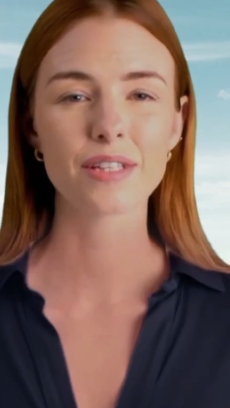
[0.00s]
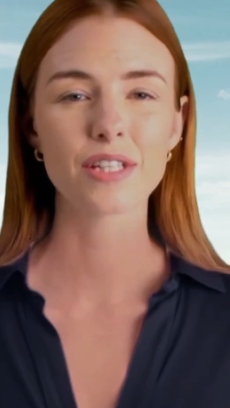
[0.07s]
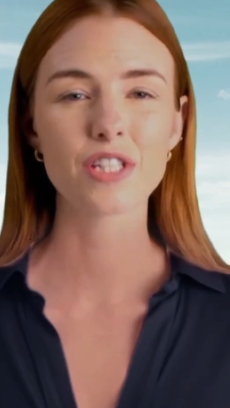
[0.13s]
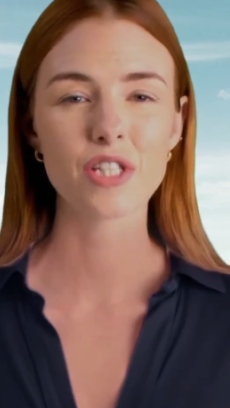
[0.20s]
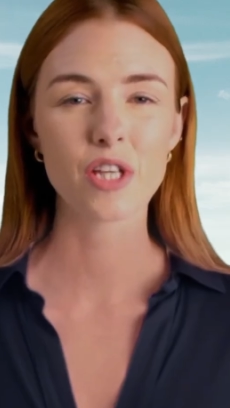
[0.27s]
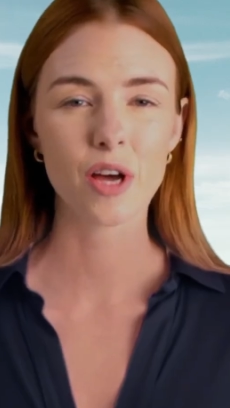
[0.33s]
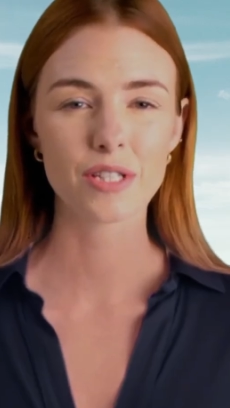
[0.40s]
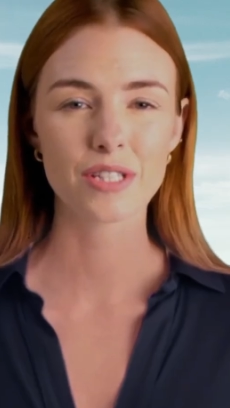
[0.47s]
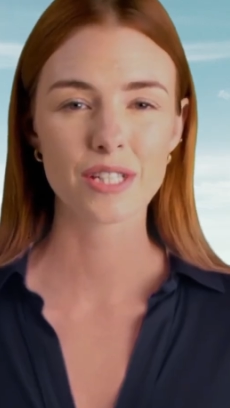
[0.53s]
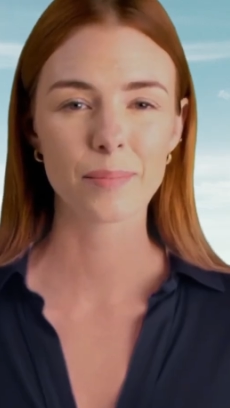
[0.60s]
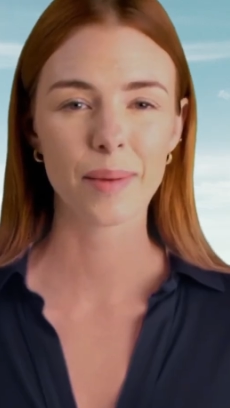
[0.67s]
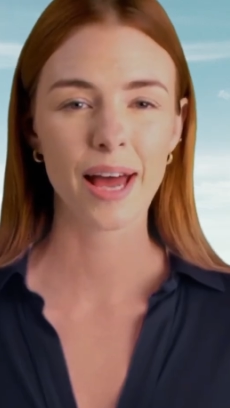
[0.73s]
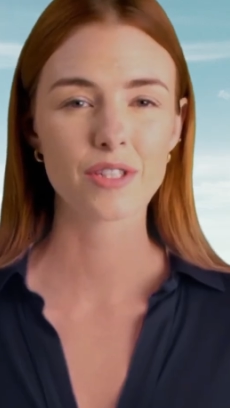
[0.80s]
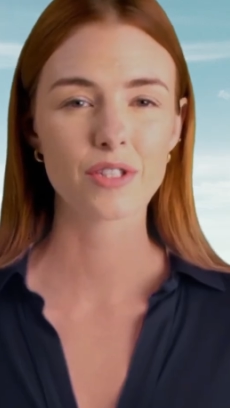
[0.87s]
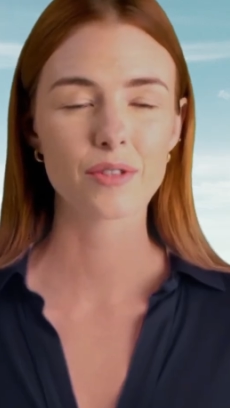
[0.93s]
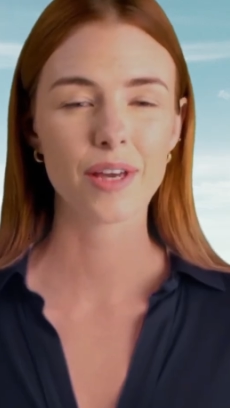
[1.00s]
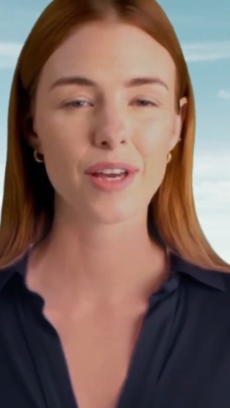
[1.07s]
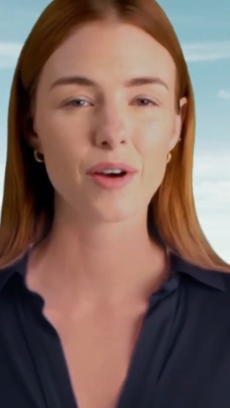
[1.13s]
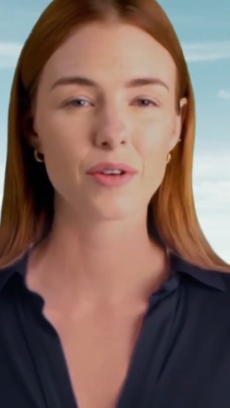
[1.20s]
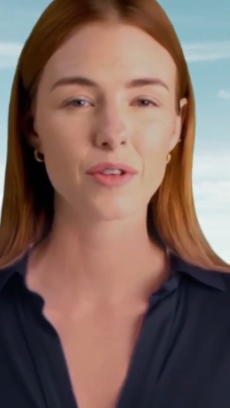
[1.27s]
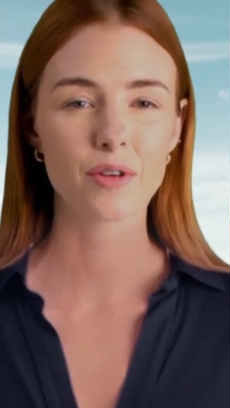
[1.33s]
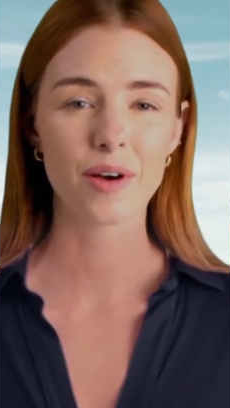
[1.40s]
To charge the battery
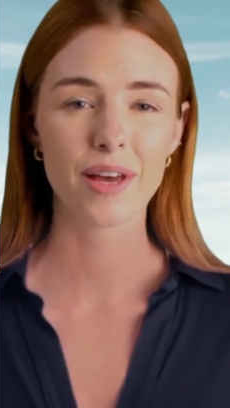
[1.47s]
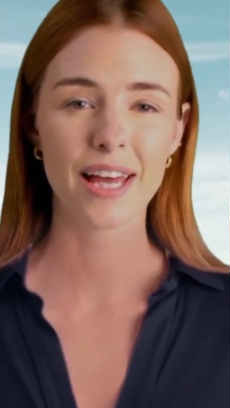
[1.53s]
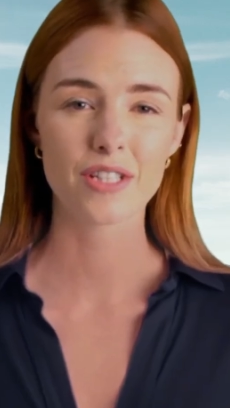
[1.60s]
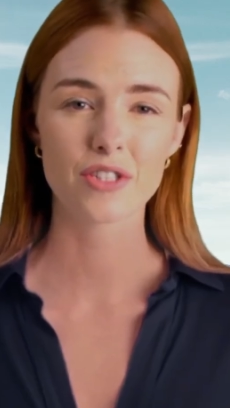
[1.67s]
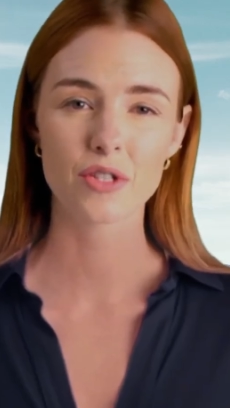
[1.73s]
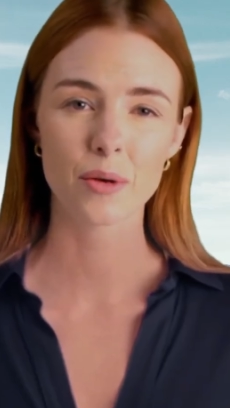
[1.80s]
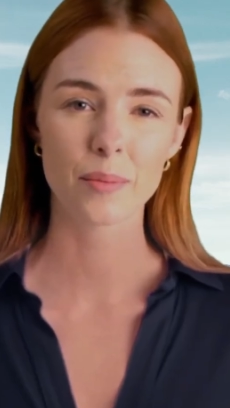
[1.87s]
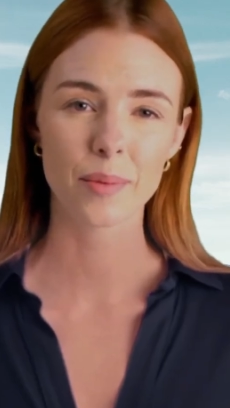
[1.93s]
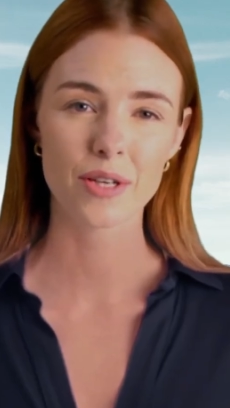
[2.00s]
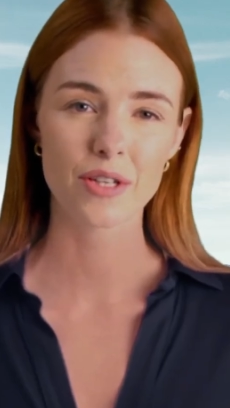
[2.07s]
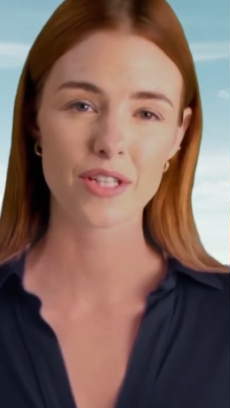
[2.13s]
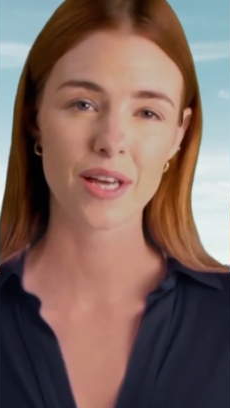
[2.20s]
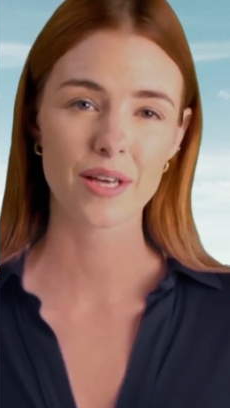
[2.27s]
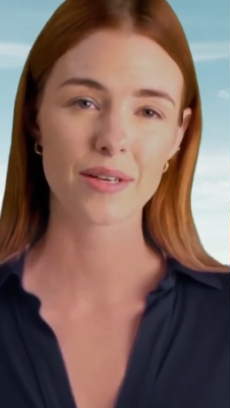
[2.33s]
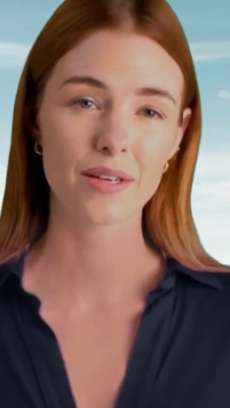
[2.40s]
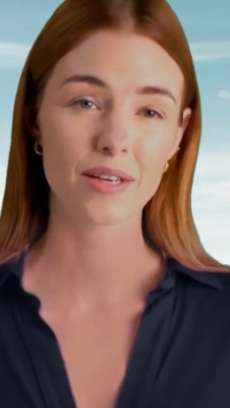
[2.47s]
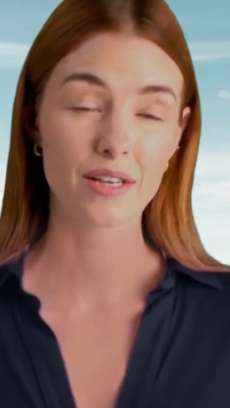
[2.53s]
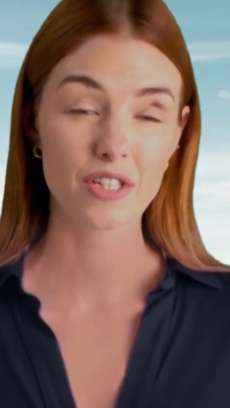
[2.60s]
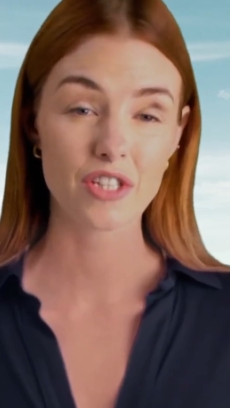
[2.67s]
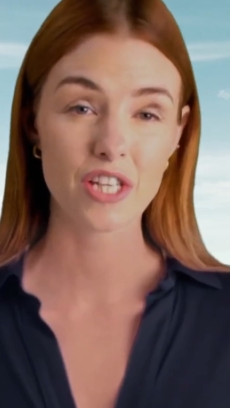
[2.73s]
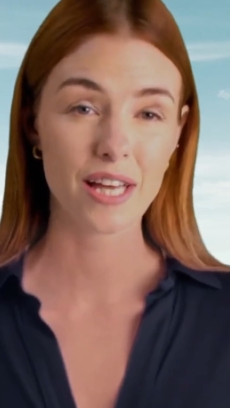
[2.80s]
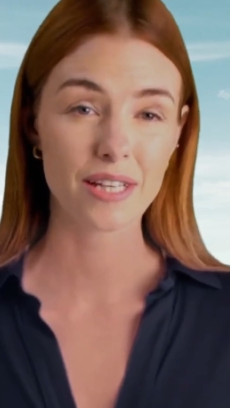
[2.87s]
on your electric Peugeot,
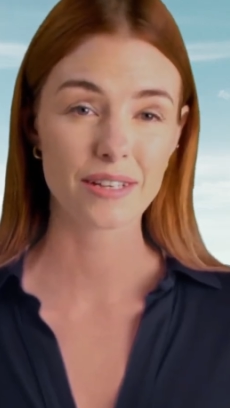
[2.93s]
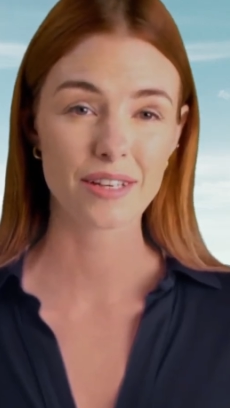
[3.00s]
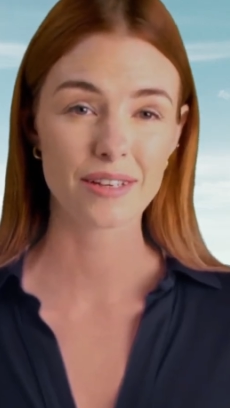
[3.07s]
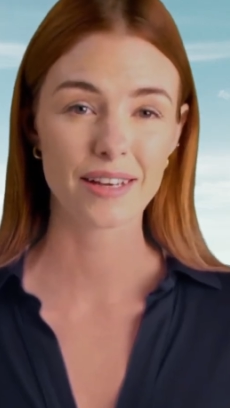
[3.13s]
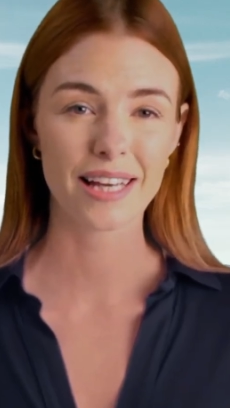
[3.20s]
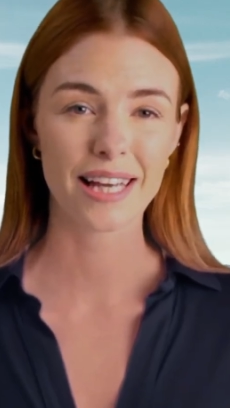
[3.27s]
check that the